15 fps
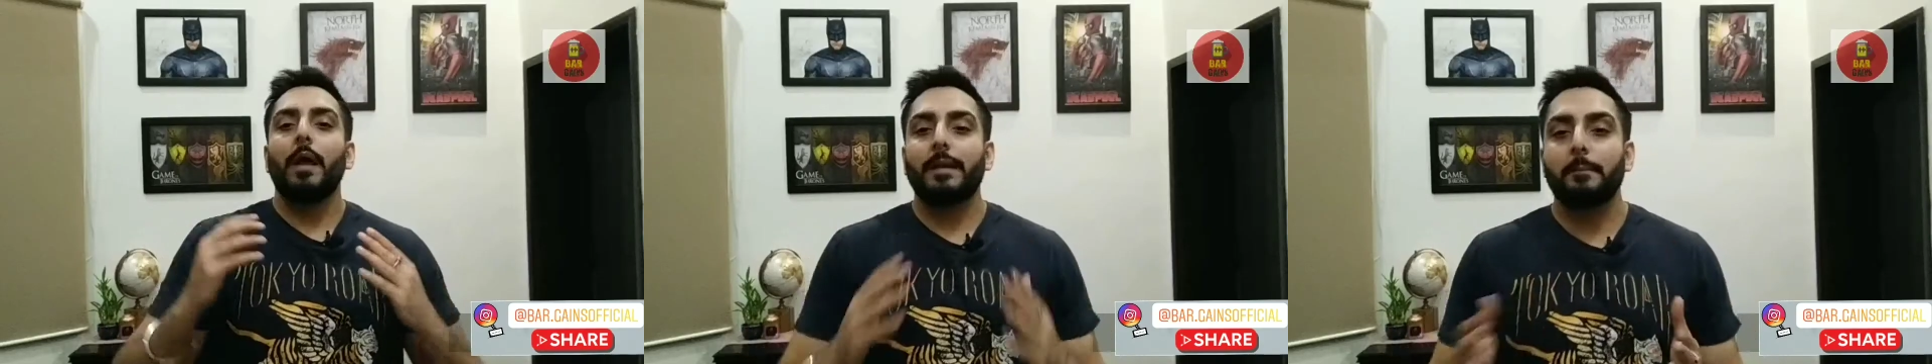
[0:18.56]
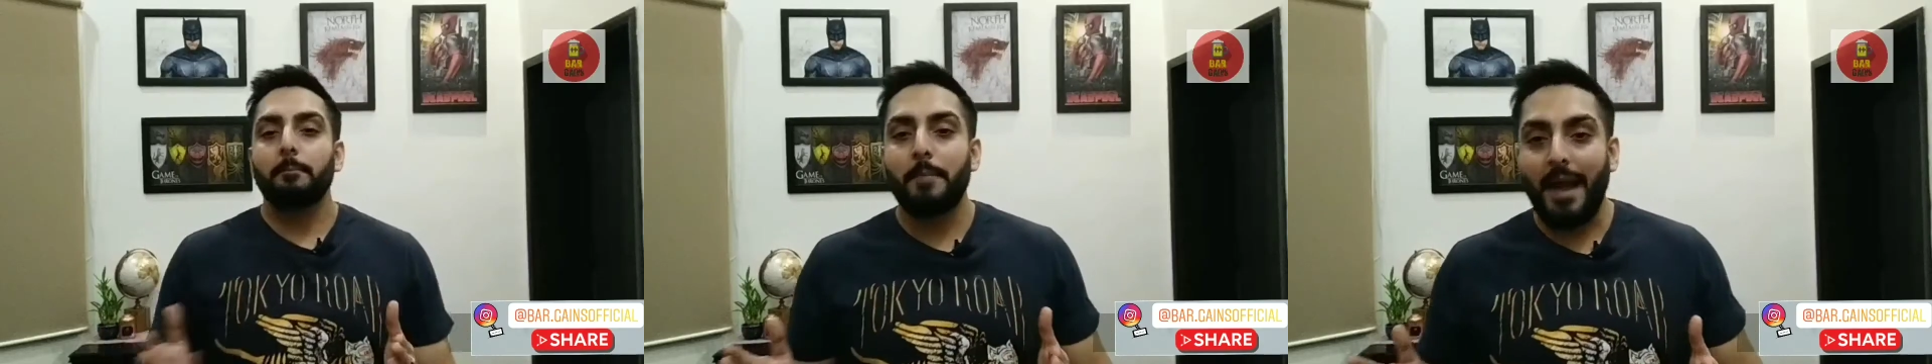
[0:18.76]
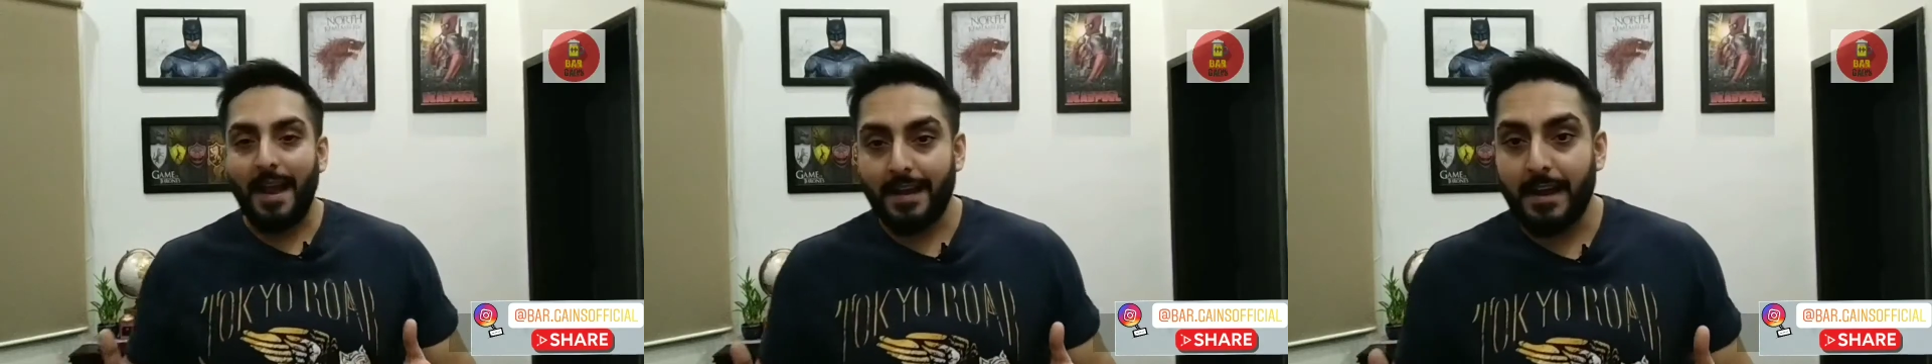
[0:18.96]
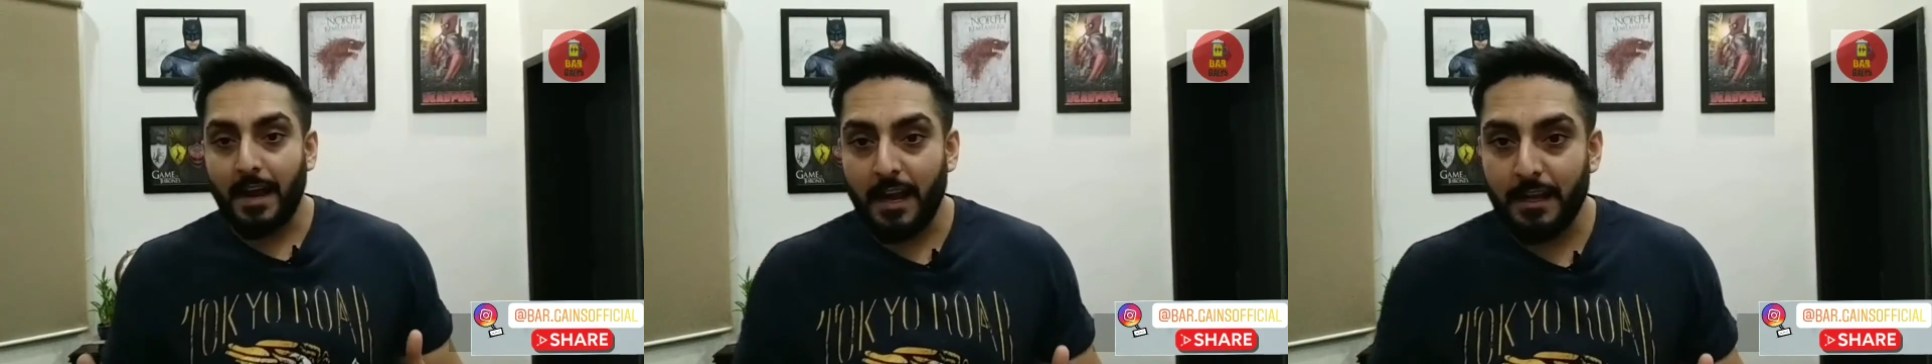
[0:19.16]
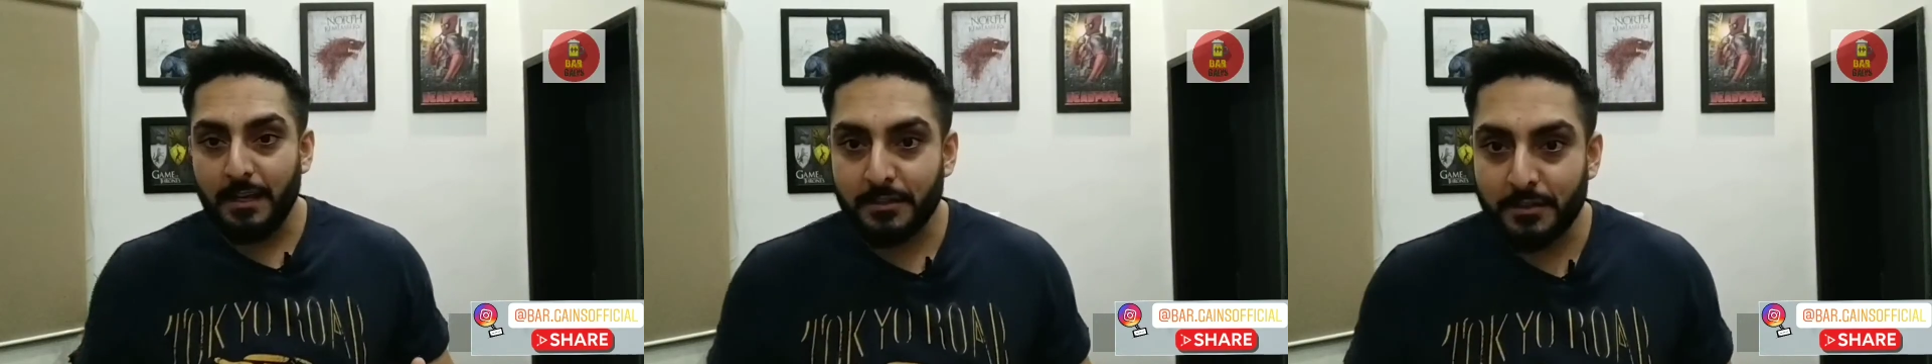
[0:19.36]
Welcome back,
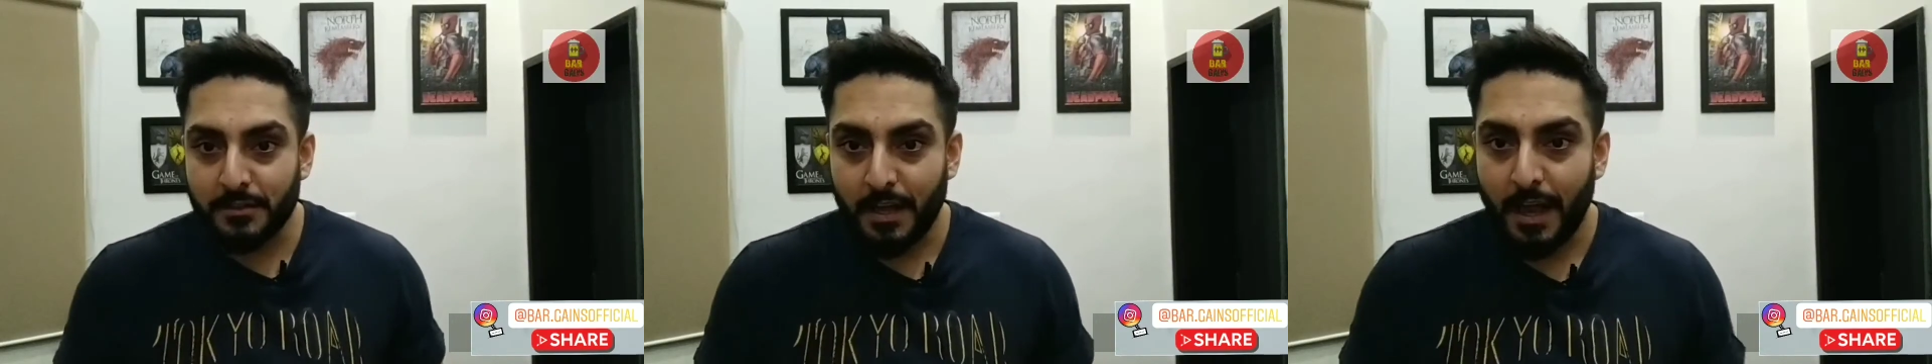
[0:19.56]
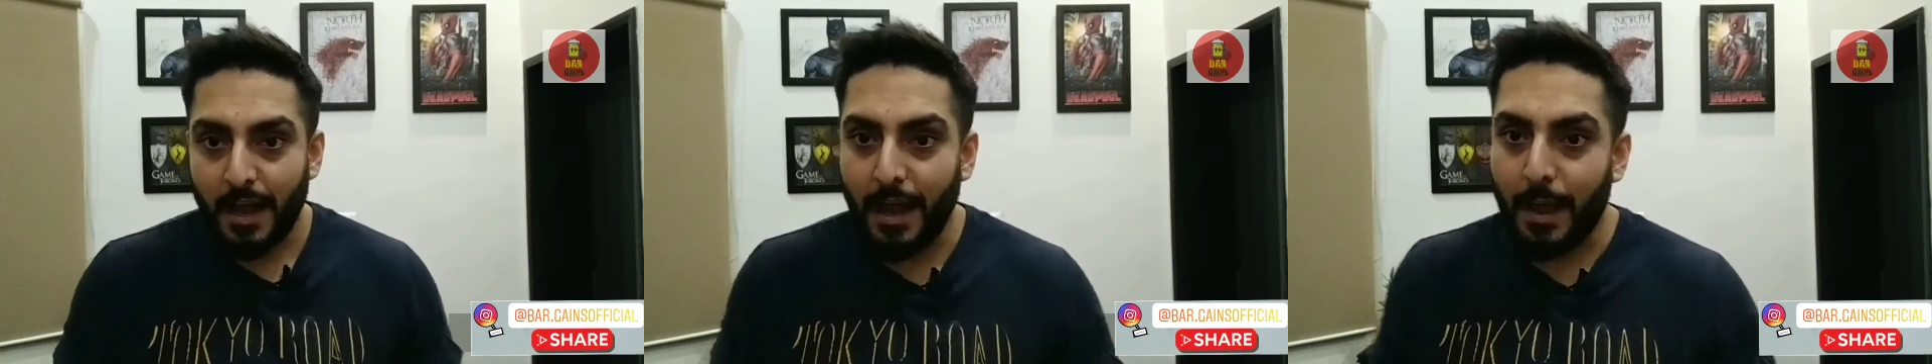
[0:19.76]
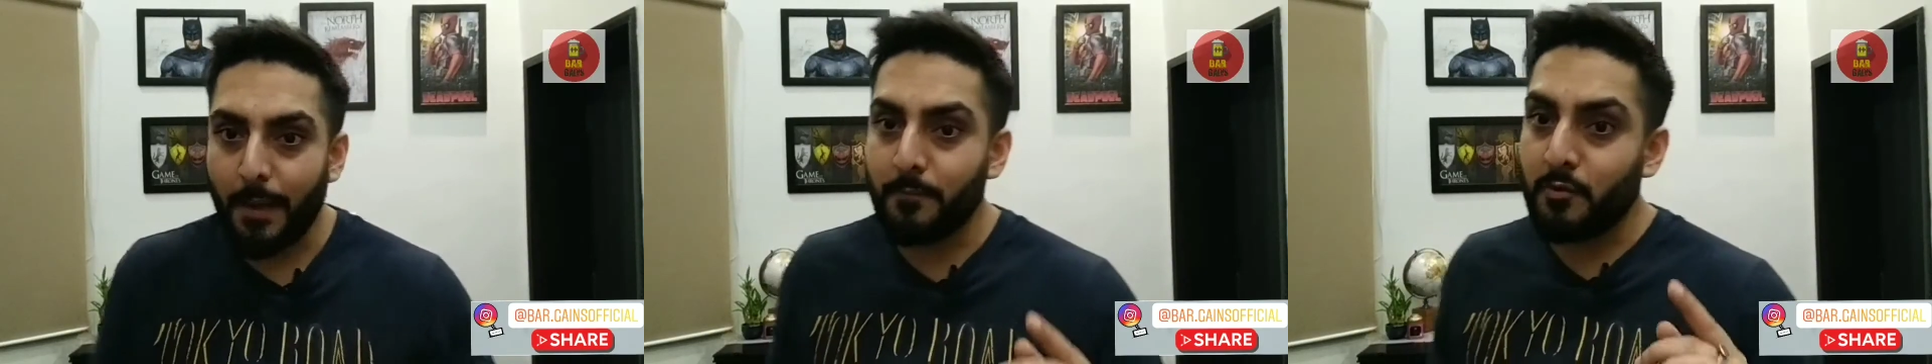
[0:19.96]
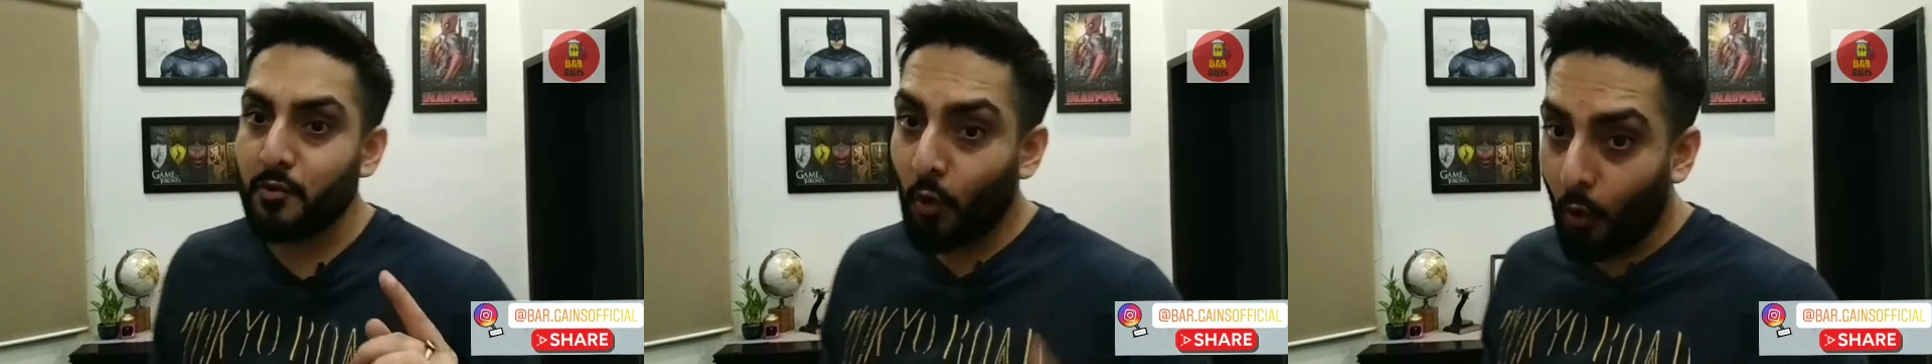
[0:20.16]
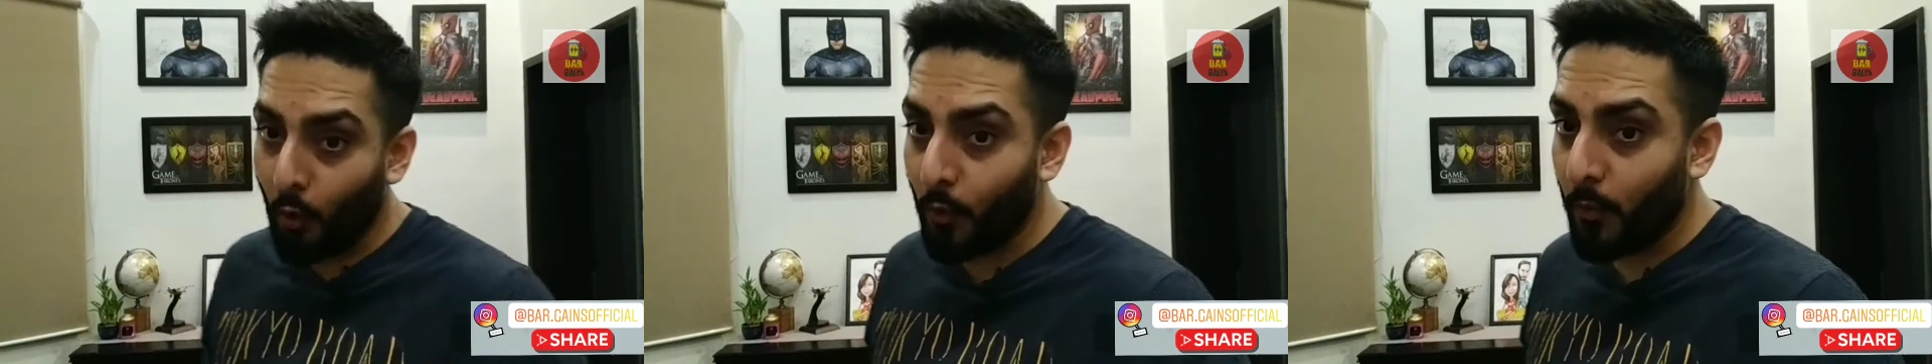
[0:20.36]
guys. I'm
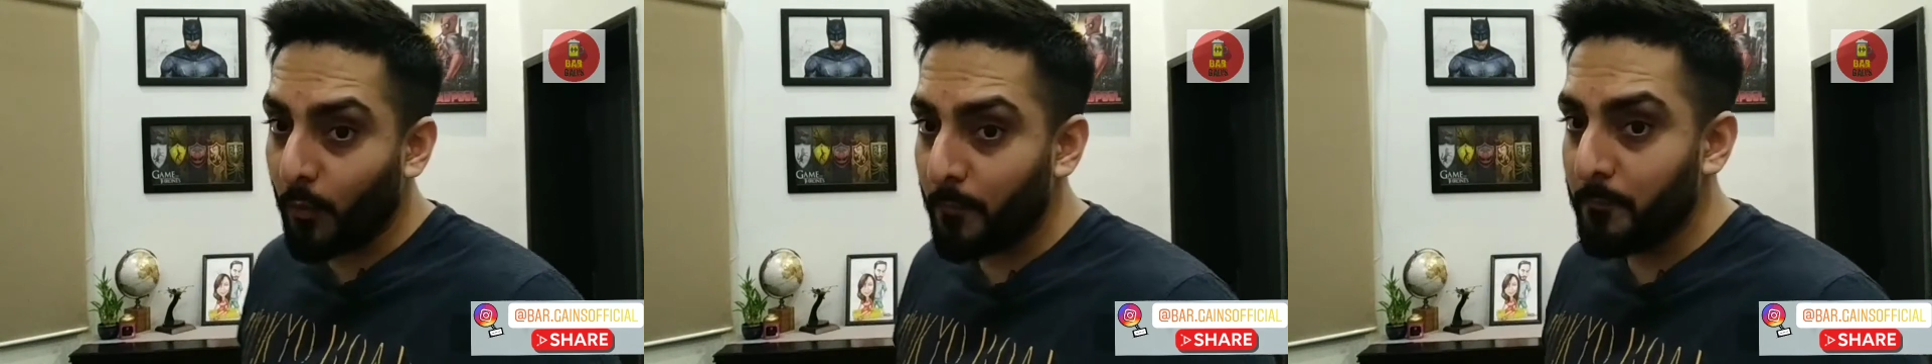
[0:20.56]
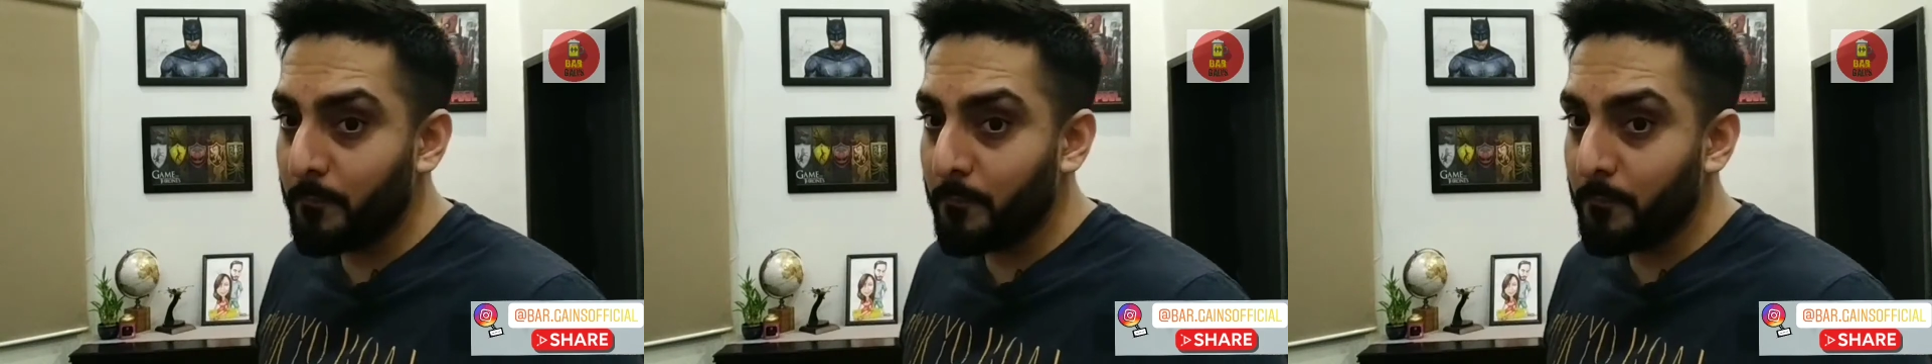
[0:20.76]
sure